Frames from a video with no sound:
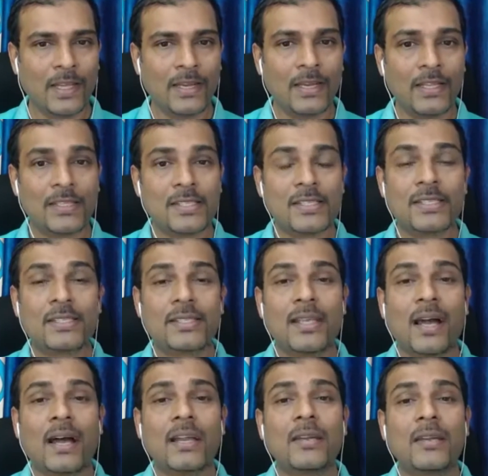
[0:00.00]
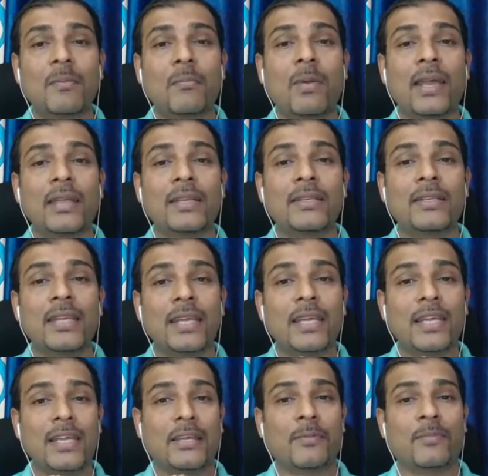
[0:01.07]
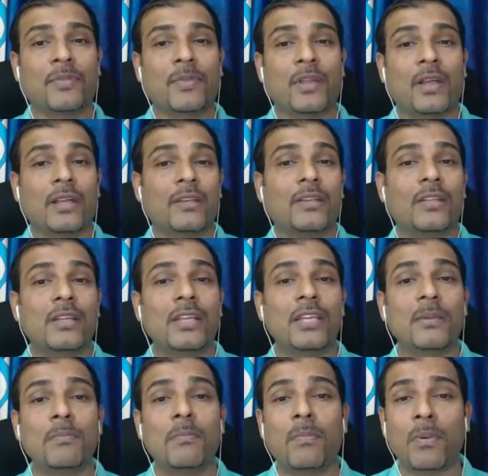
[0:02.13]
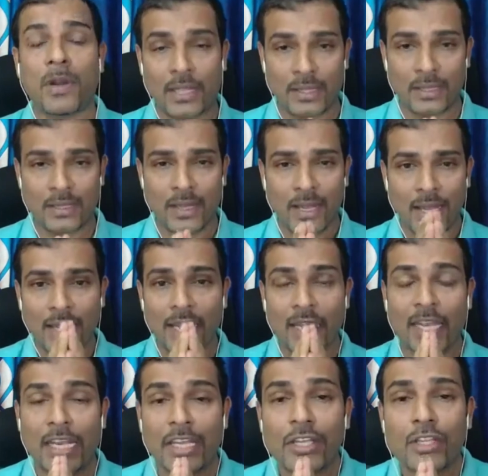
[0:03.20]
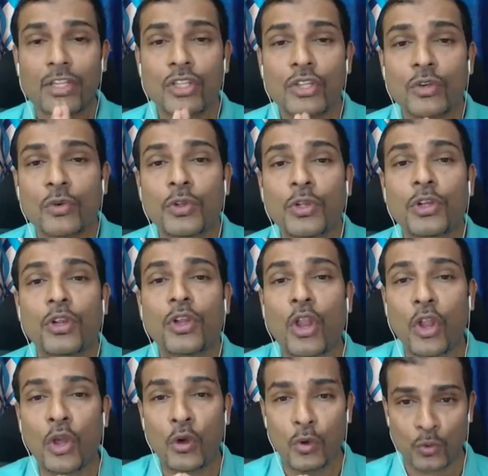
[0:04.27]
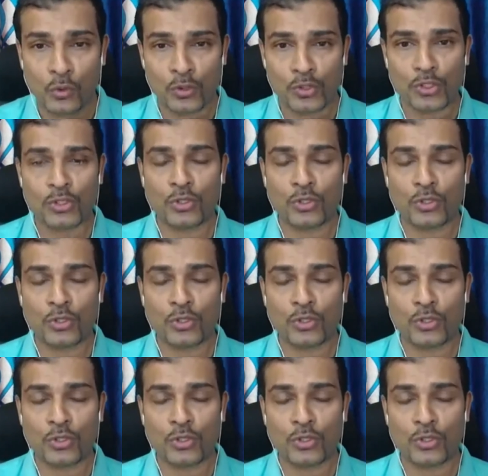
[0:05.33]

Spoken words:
Let's start by taking a deep breath in through your nose